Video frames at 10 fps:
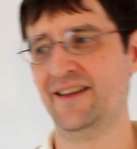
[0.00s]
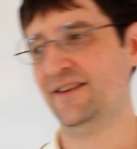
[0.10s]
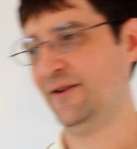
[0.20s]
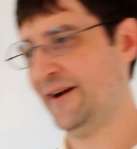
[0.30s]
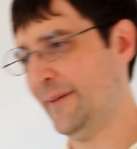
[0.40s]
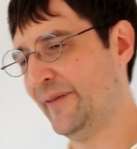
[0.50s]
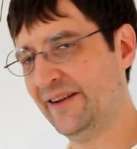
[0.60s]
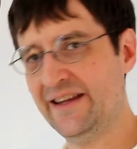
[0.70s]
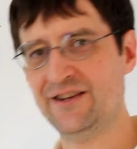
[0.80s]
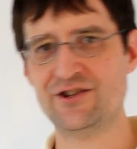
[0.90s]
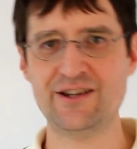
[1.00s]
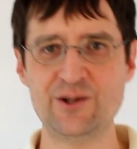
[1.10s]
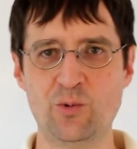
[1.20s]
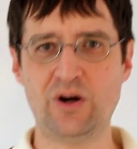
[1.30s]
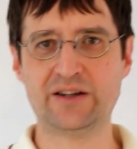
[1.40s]
You grab the leash and
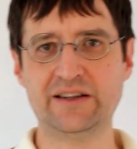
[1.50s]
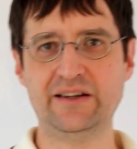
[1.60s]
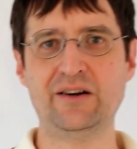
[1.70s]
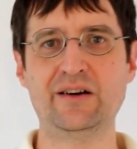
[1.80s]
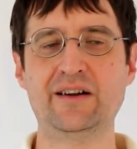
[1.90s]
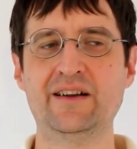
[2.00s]
you walk the dog.